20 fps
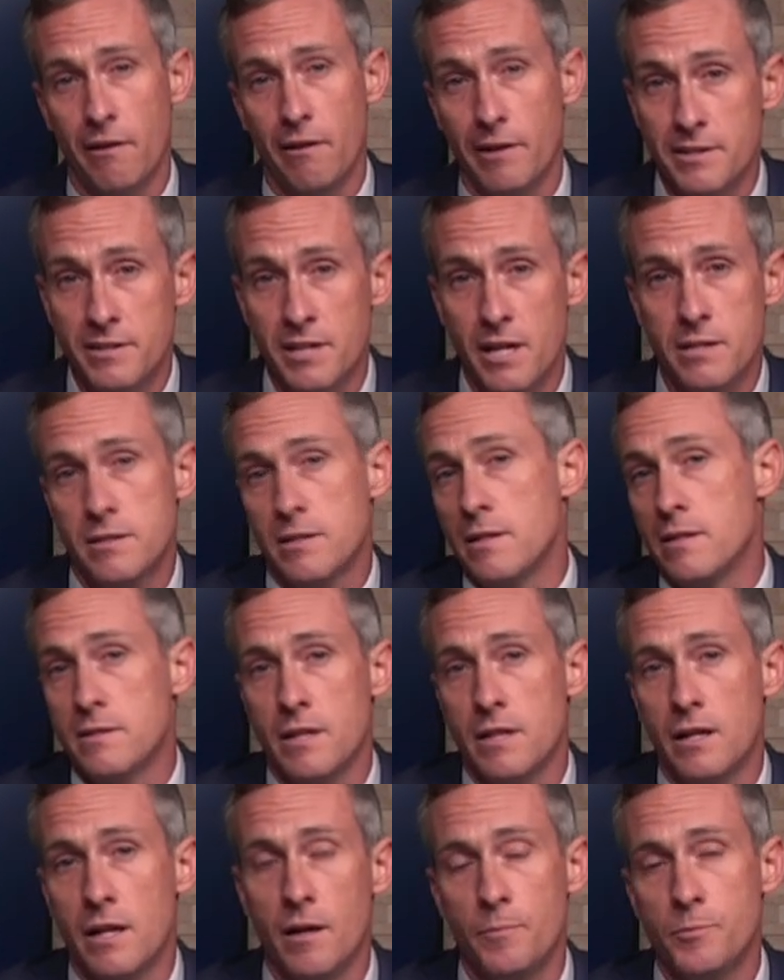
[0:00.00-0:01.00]
and our
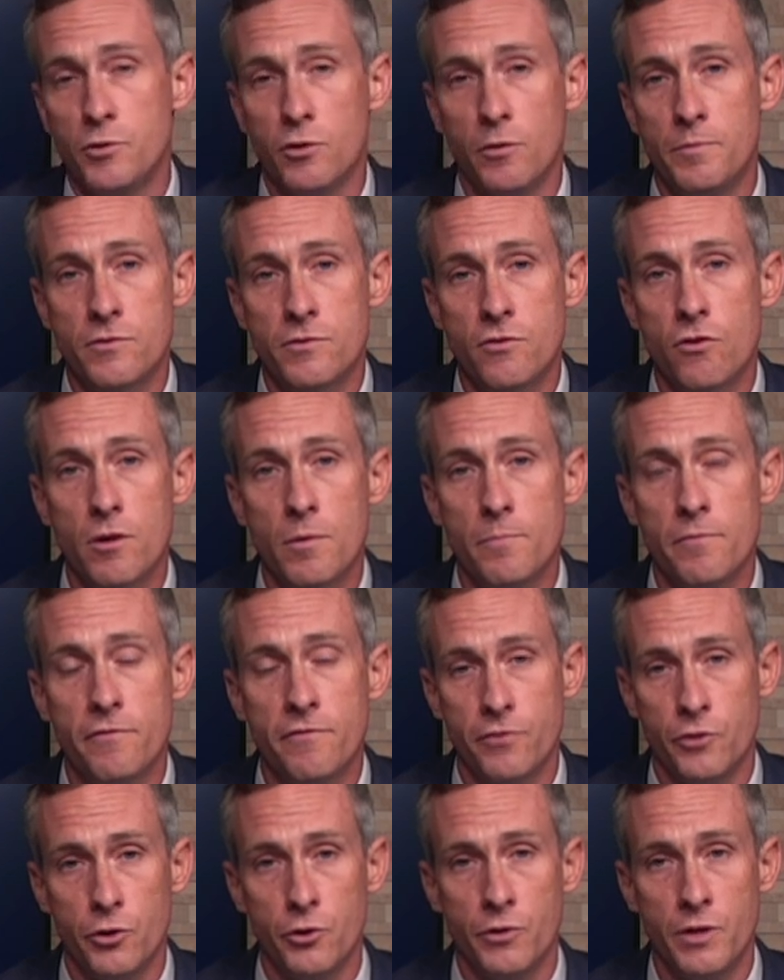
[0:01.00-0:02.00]
intestines that help to
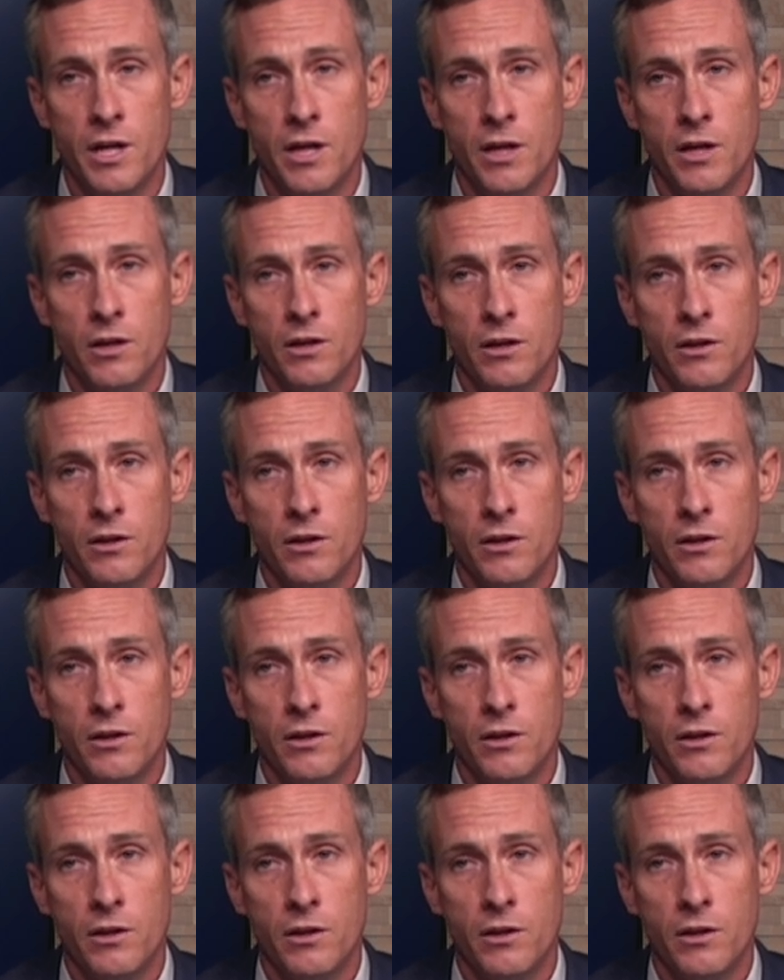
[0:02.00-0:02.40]
absorb food